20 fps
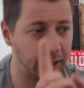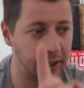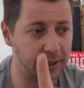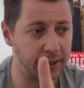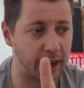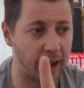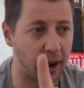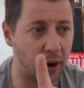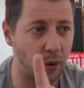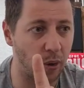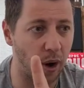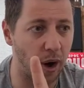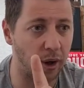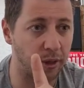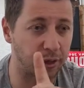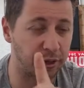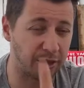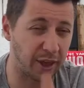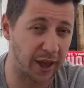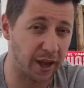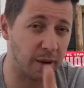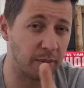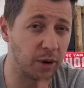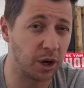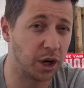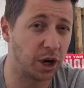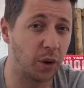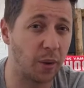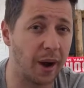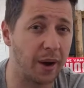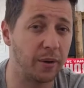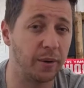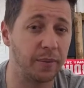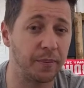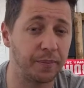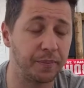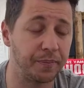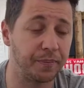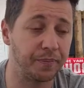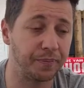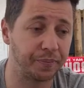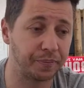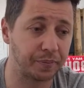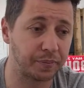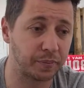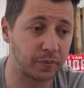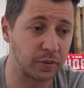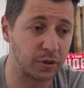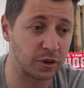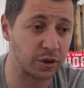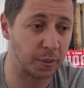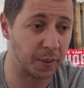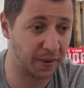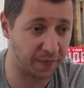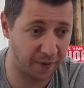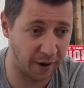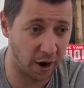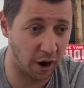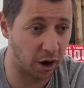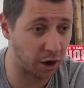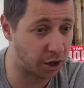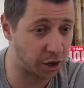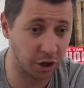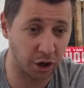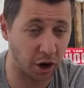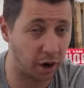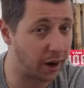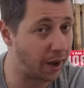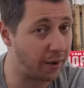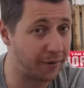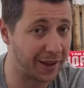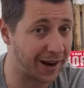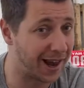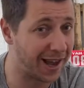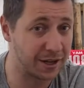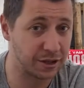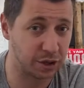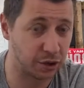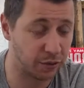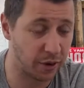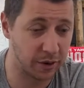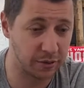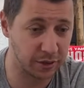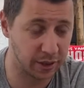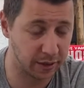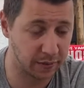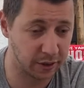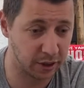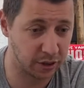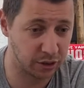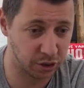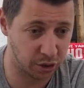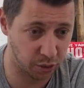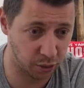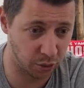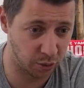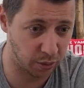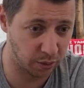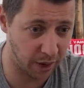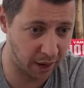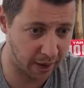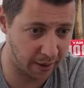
Now, I think I'm going to go out. To be fair, I could have gone out in the last 2 rounds either to